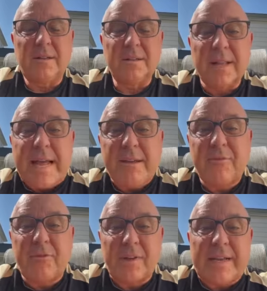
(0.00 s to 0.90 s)

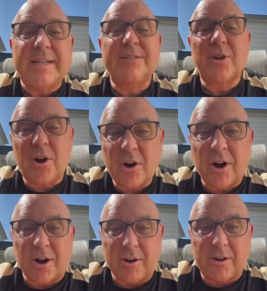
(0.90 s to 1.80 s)
Life is
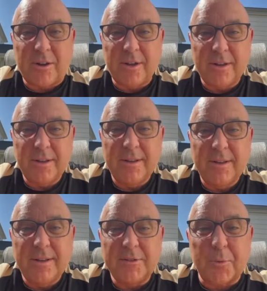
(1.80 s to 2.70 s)
hard.
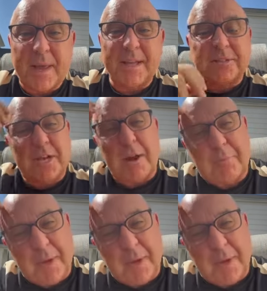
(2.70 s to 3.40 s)
So began Scott